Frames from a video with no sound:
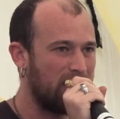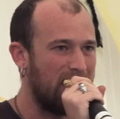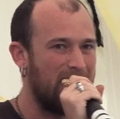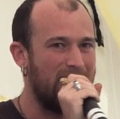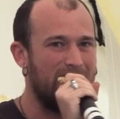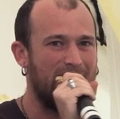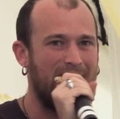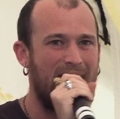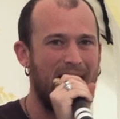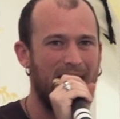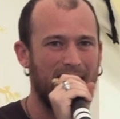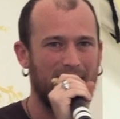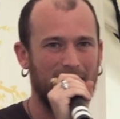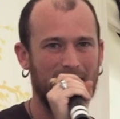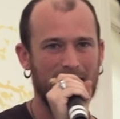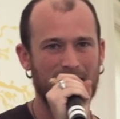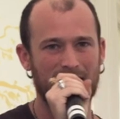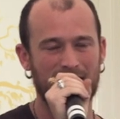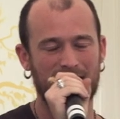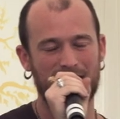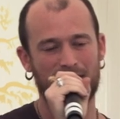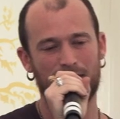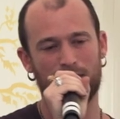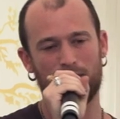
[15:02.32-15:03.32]
And that
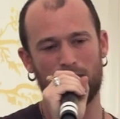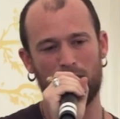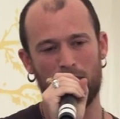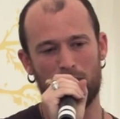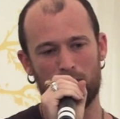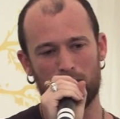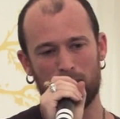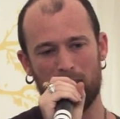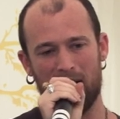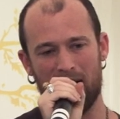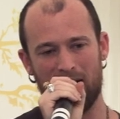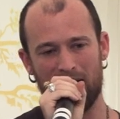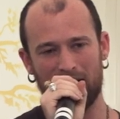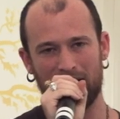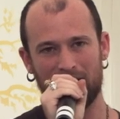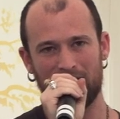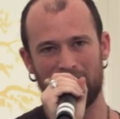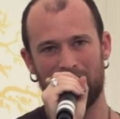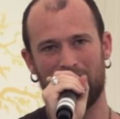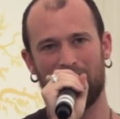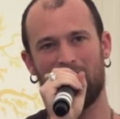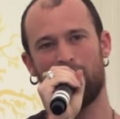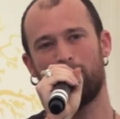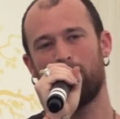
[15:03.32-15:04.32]
is your no mind.
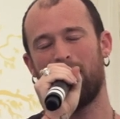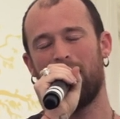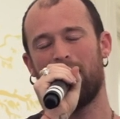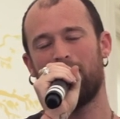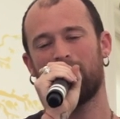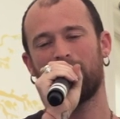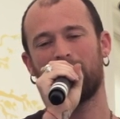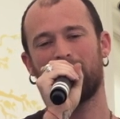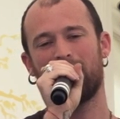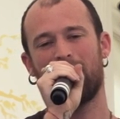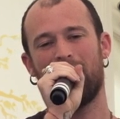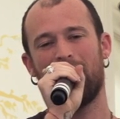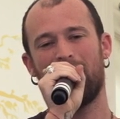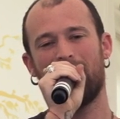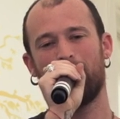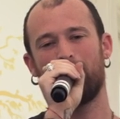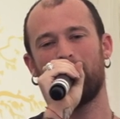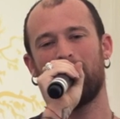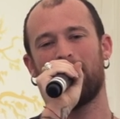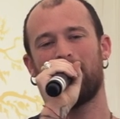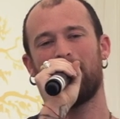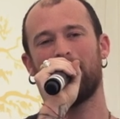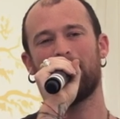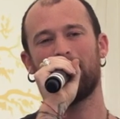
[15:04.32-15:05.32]
And I'm out of
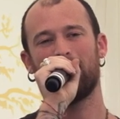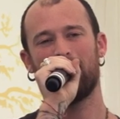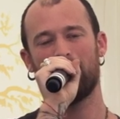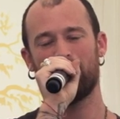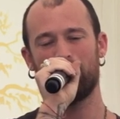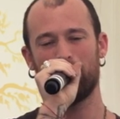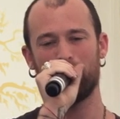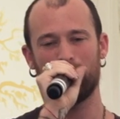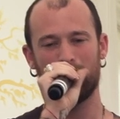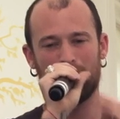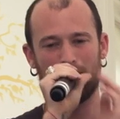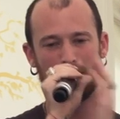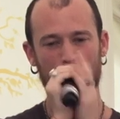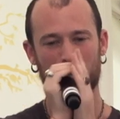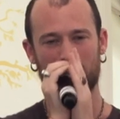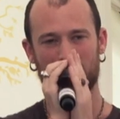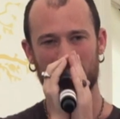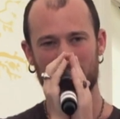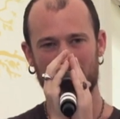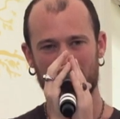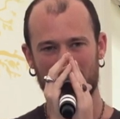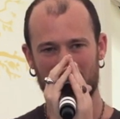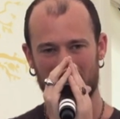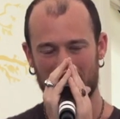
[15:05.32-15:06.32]
time. And I love you very
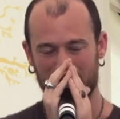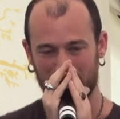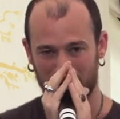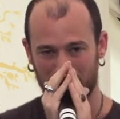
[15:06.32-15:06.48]
much. And I